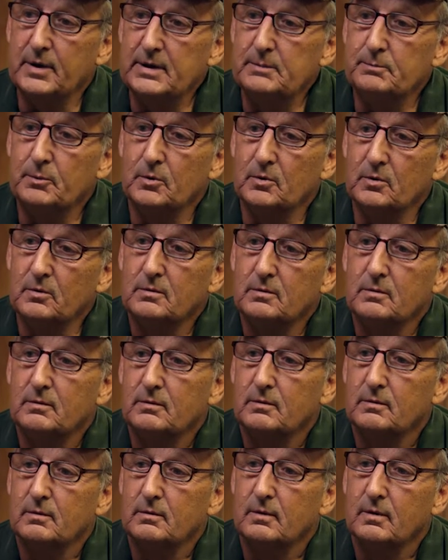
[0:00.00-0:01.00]
people
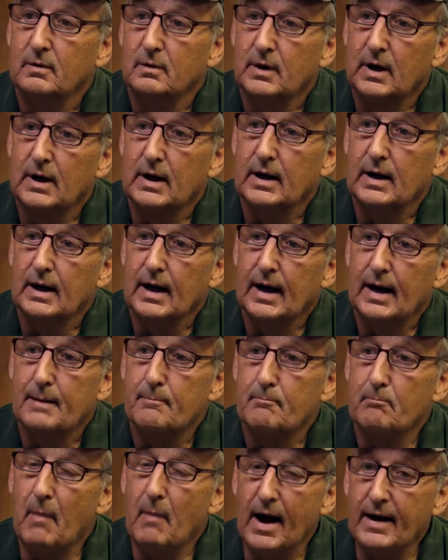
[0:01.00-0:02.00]

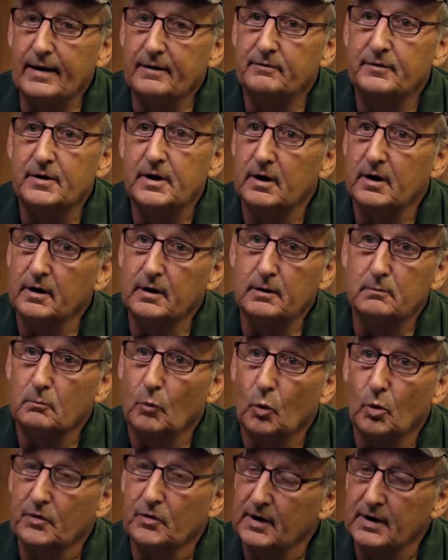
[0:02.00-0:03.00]
might have done
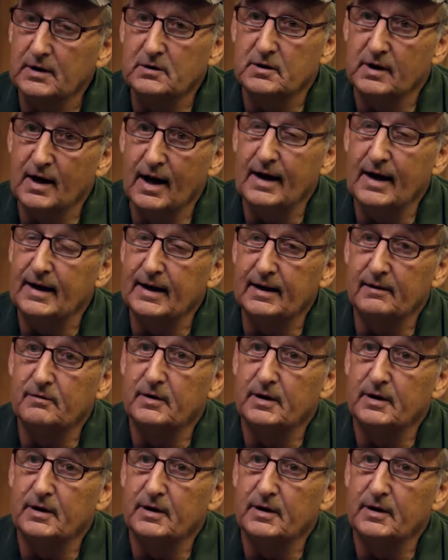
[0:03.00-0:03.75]
more things than I have,